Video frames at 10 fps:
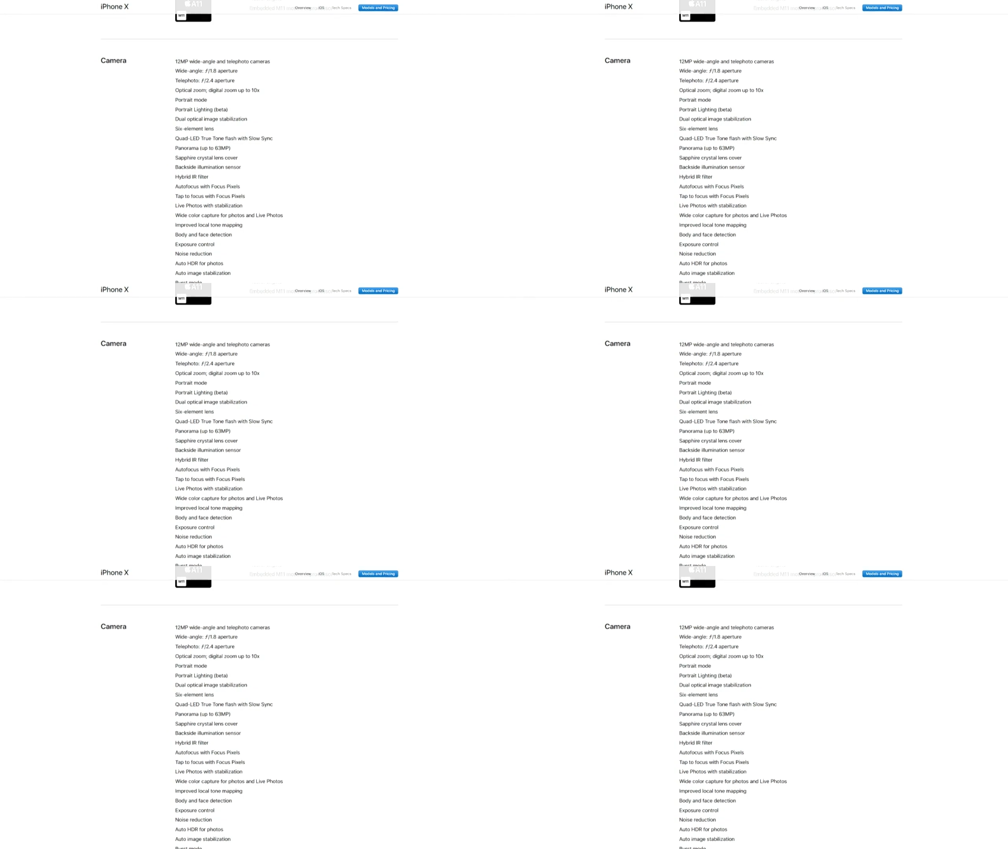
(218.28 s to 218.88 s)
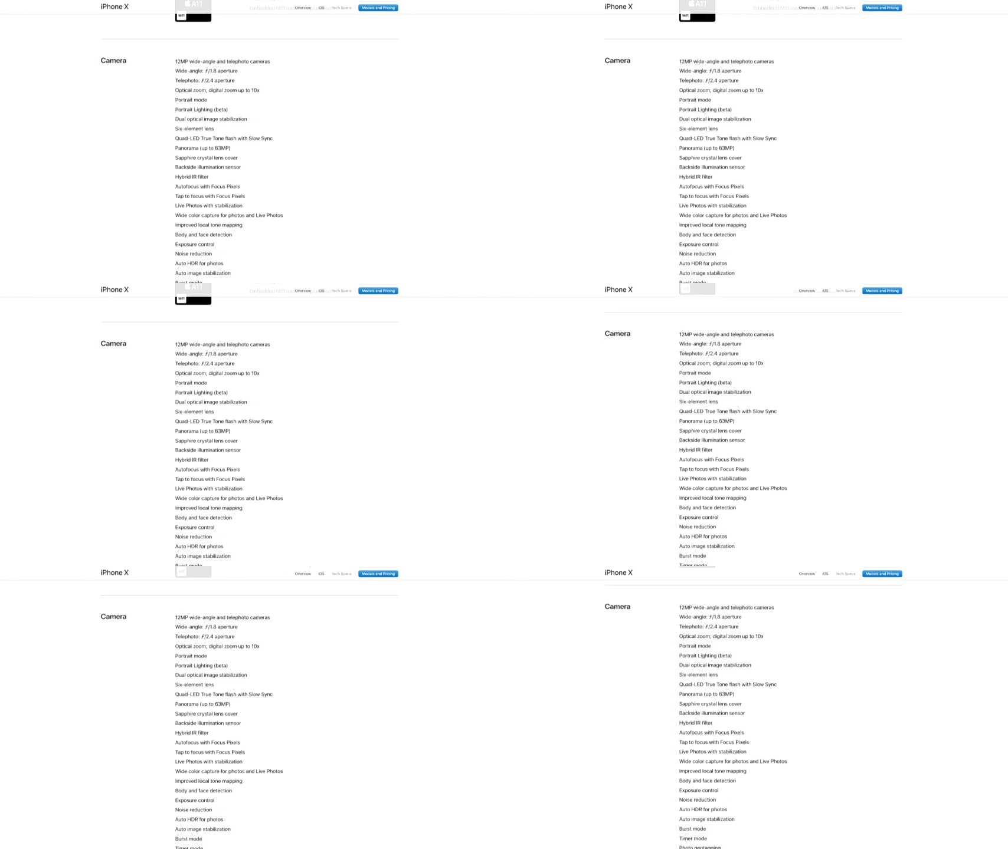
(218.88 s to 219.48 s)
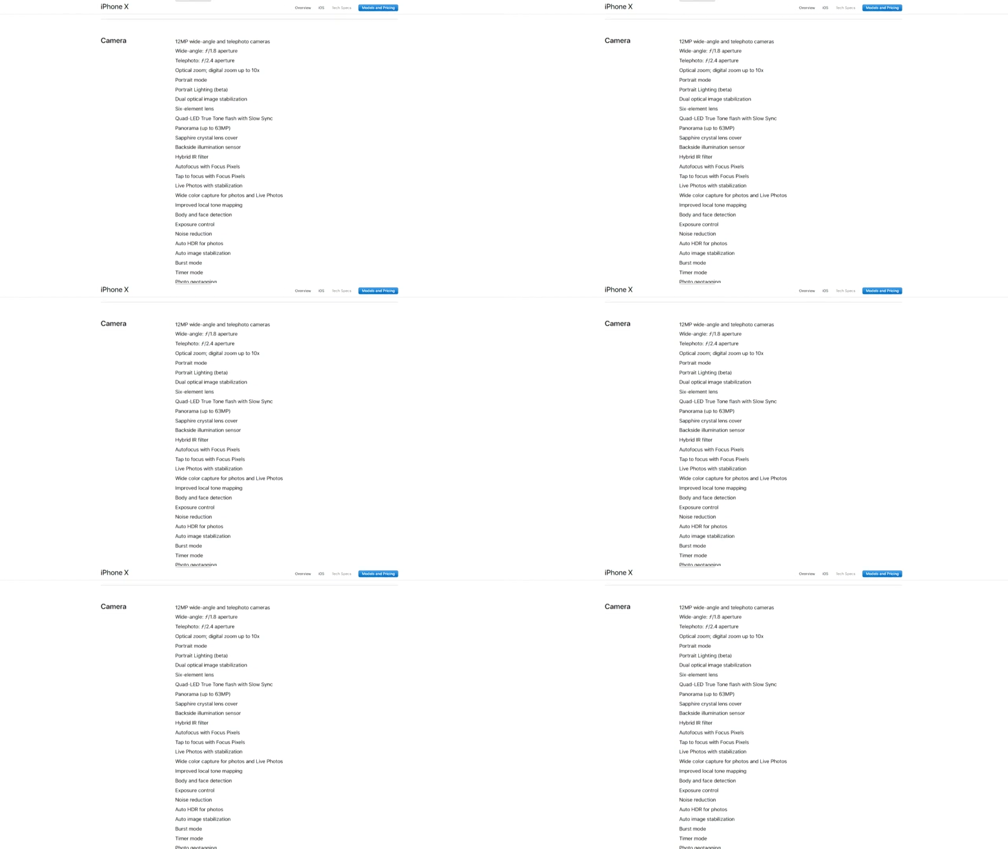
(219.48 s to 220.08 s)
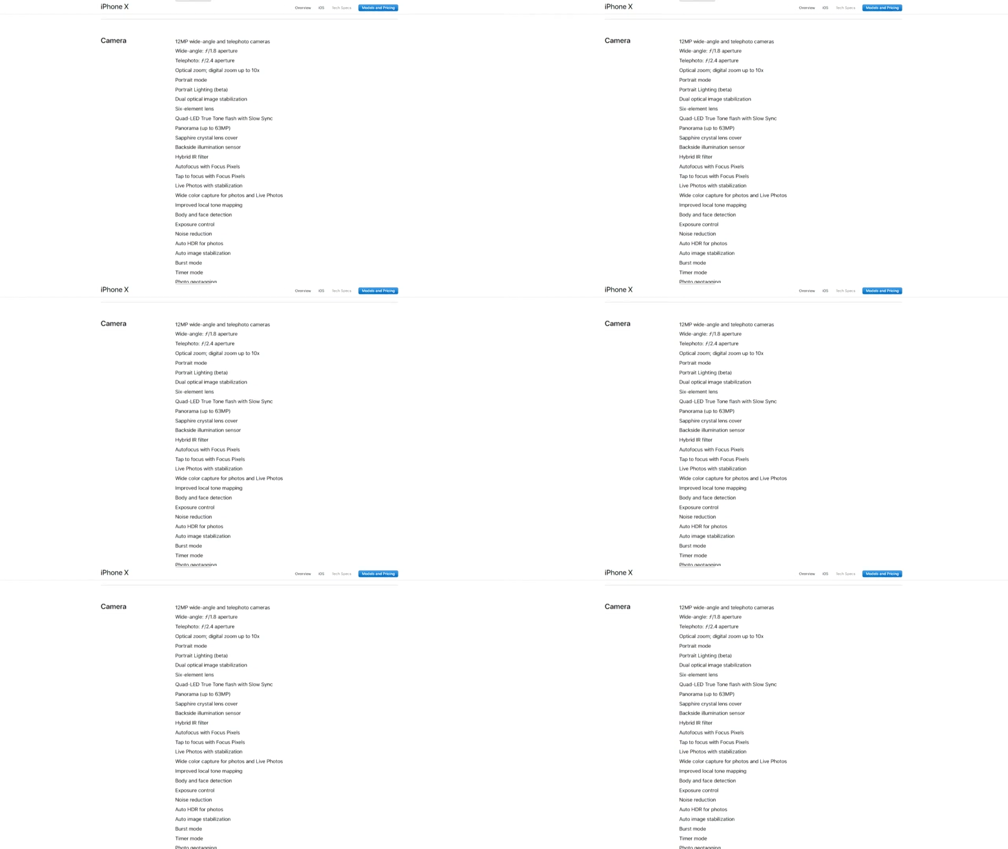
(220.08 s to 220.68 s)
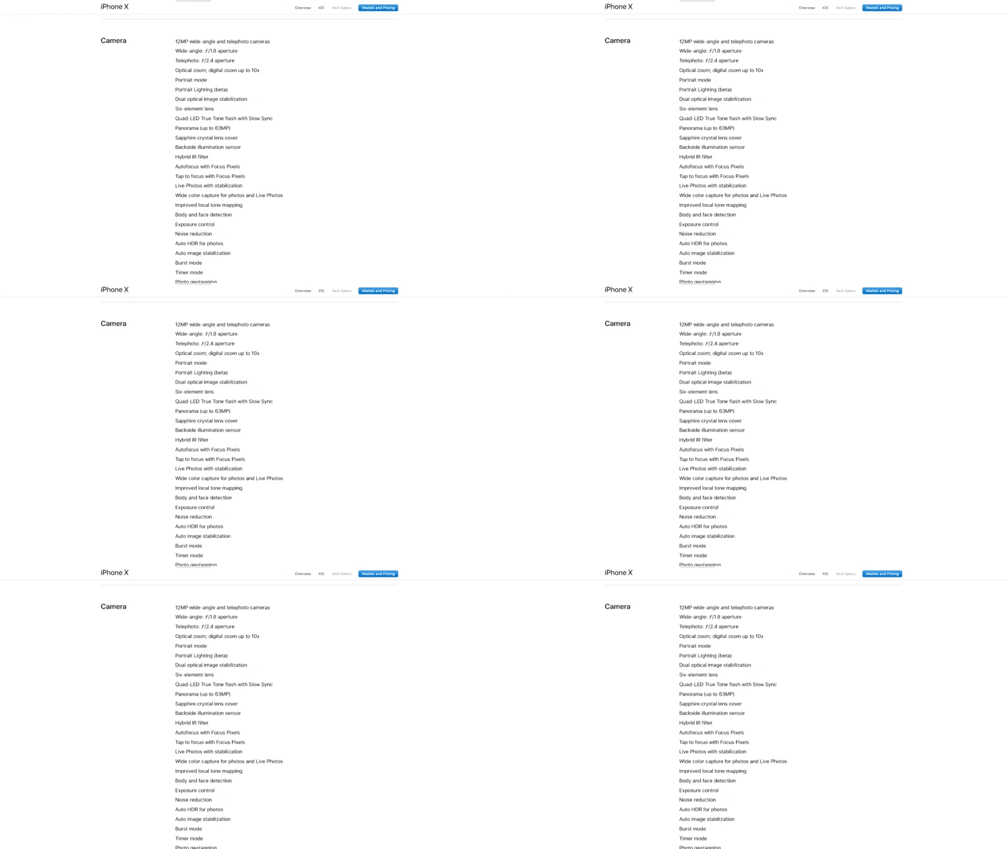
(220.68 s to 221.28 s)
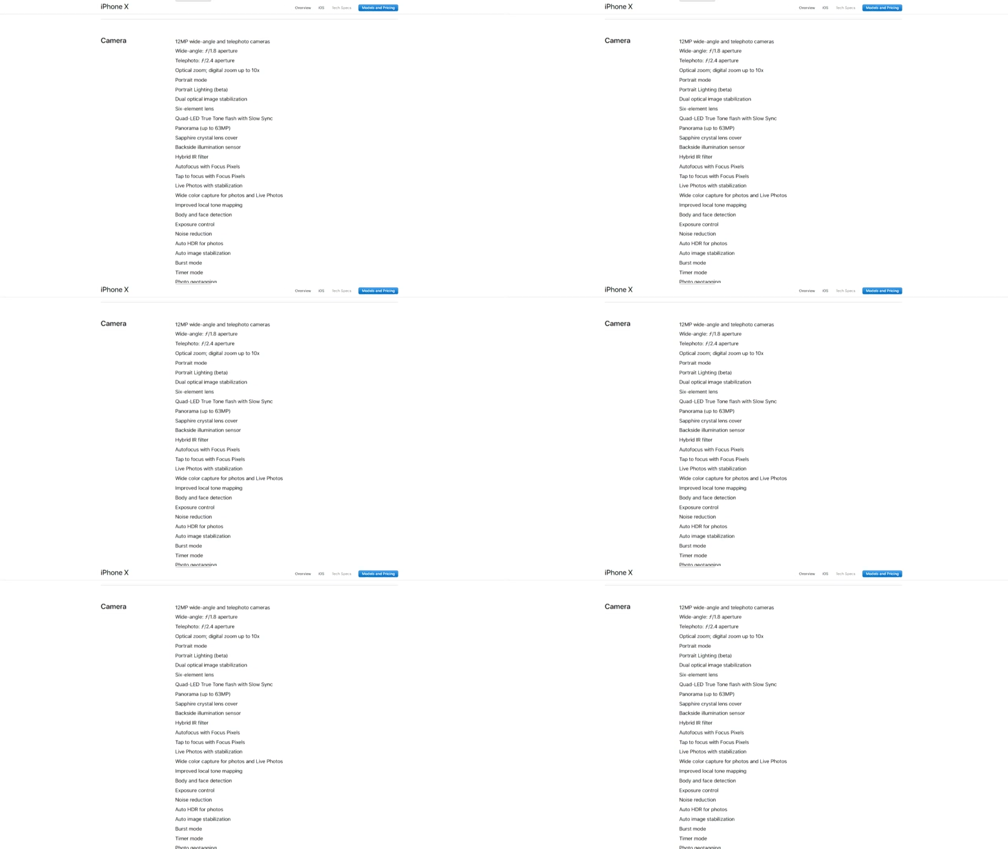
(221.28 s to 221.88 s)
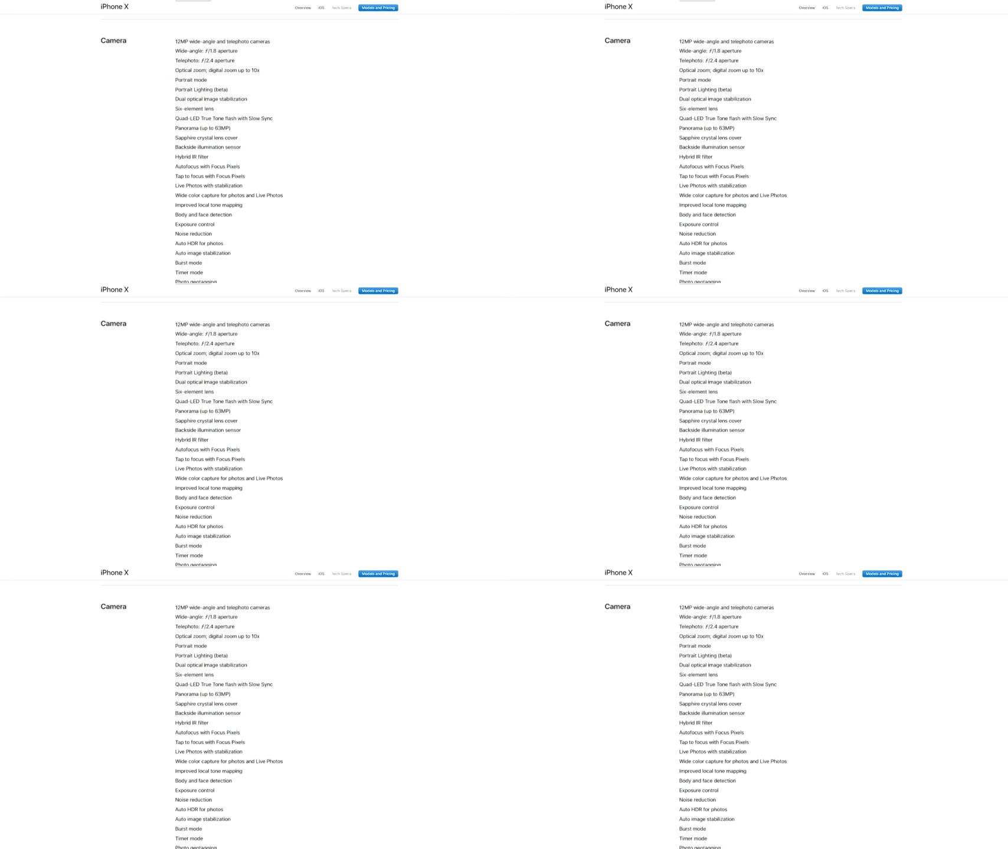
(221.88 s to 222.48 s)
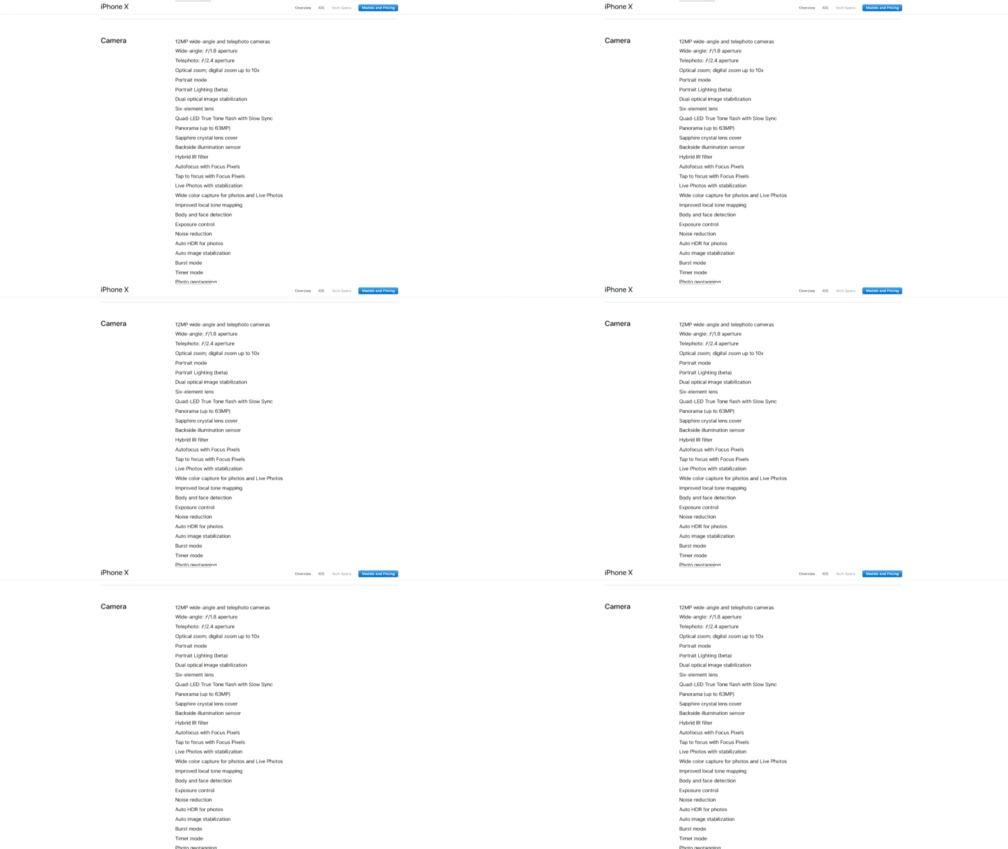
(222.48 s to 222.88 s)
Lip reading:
(no speaker visible)